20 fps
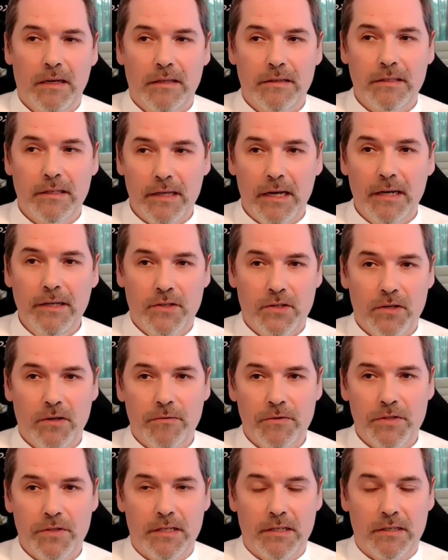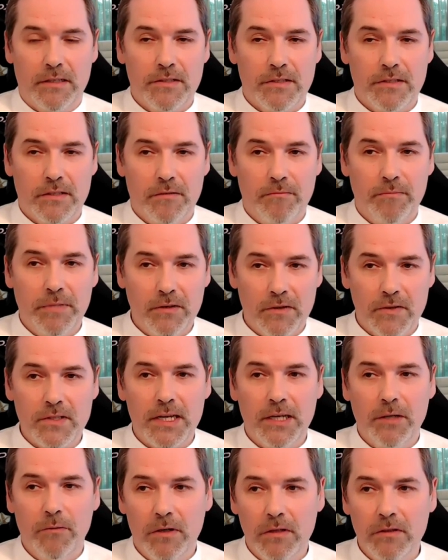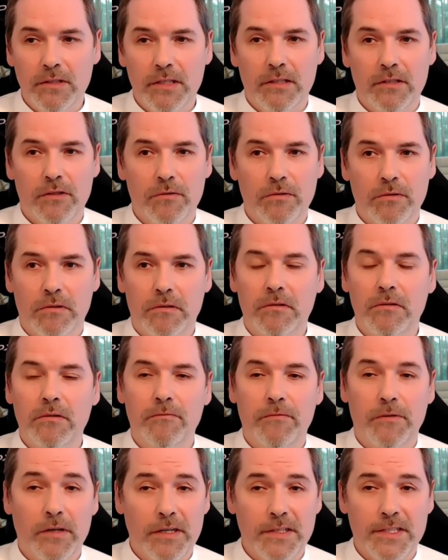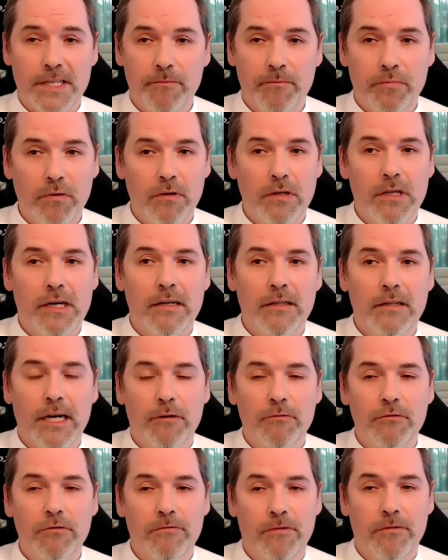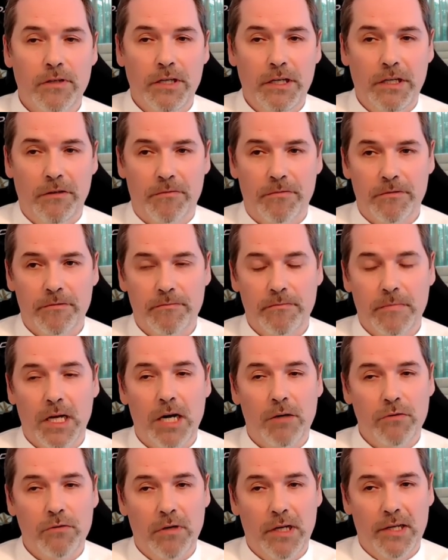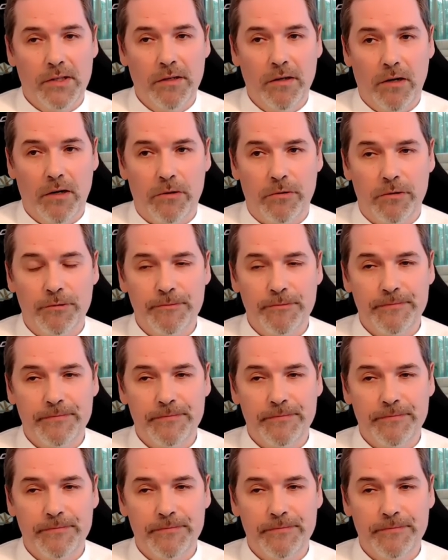that I chose this because I wanted to, for example, learn how to forgive, how to let go.